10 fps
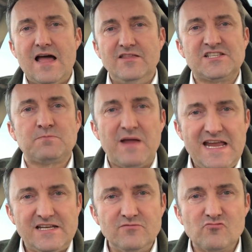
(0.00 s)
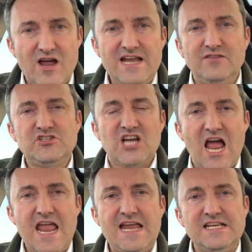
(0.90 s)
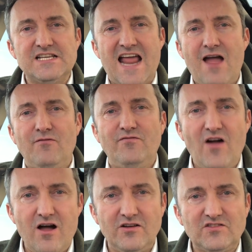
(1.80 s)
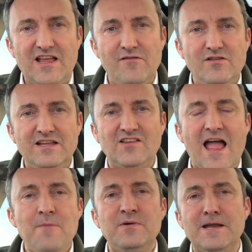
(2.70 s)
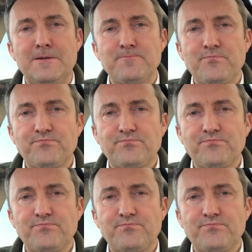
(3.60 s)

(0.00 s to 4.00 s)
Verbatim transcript: and the speed and rate of change and how fast everything's happening.